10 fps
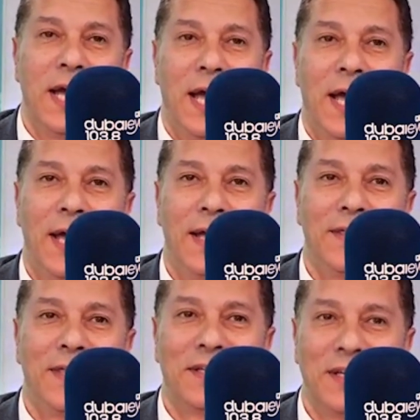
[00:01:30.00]

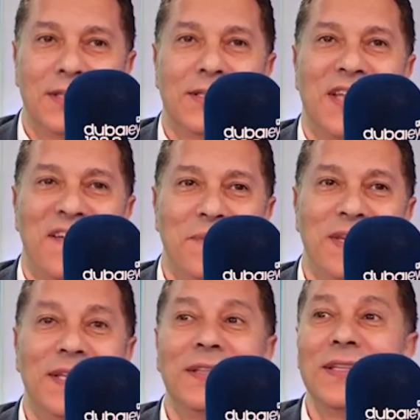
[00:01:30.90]
and the tests have
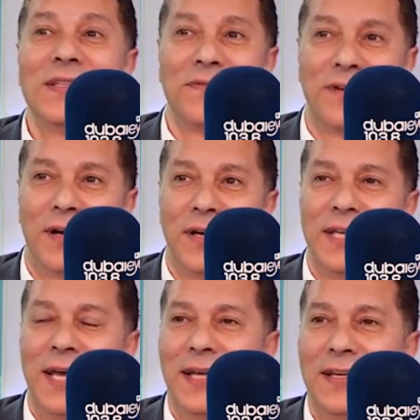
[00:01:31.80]
been
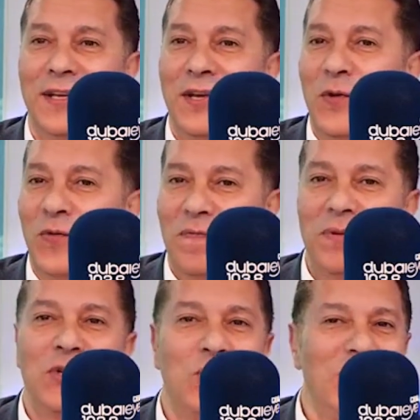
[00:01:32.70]
intensified, and we've
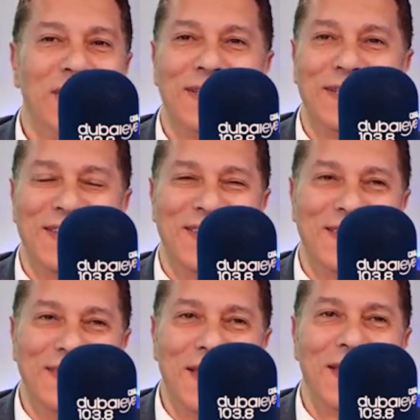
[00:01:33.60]
been doing
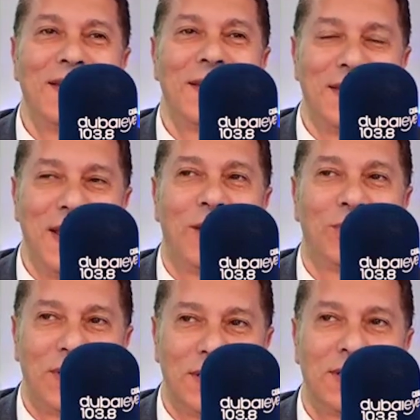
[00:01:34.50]
day in and day
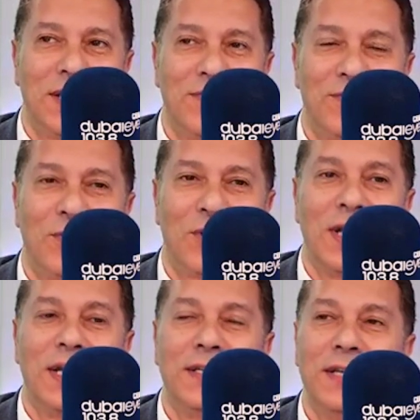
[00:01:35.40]
out testing for
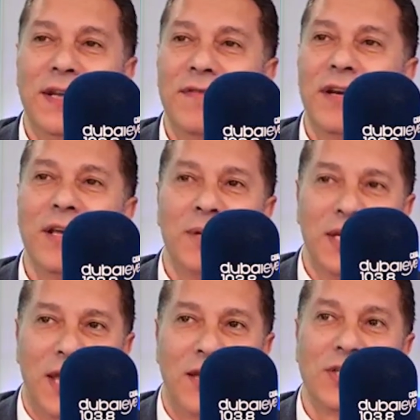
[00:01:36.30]
delivering
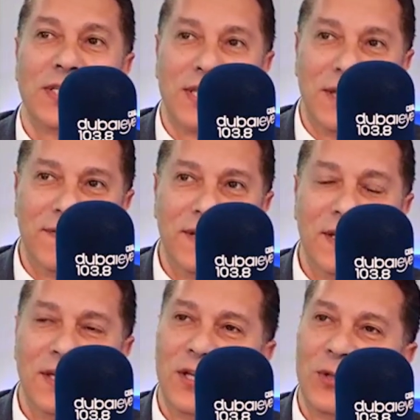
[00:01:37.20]
medication safely
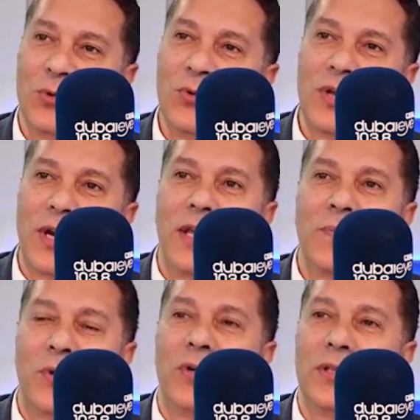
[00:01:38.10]
to the
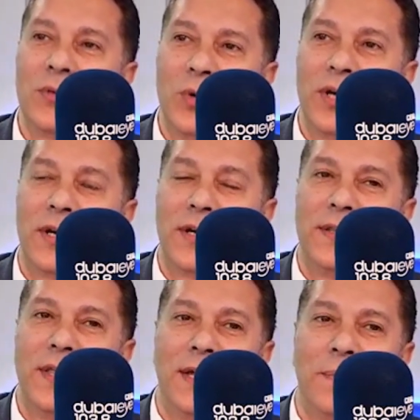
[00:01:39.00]
right point where
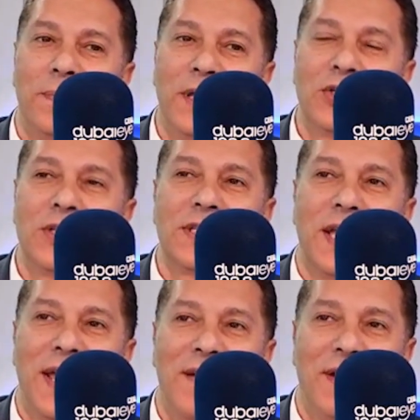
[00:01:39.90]
the patients
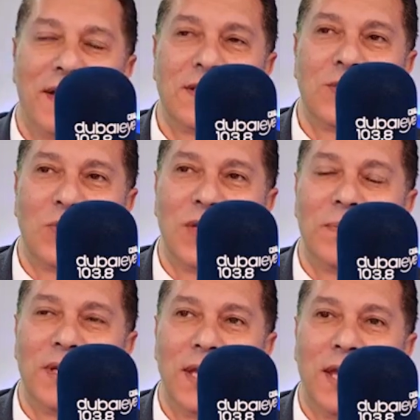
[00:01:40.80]
can have access to their
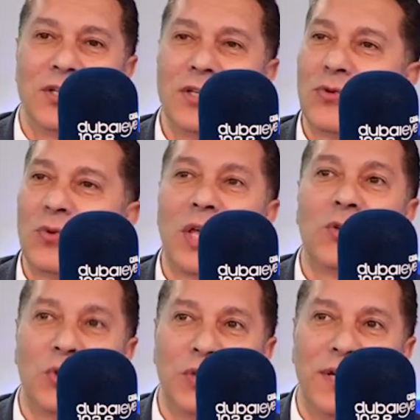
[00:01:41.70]
medication through the
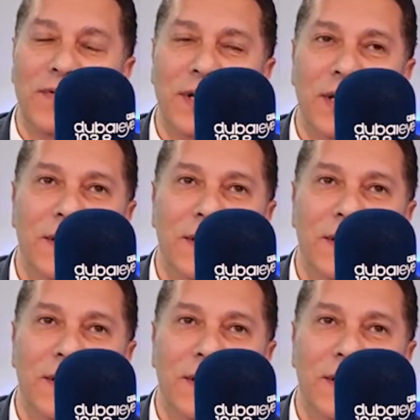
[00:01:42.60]
drone delivery.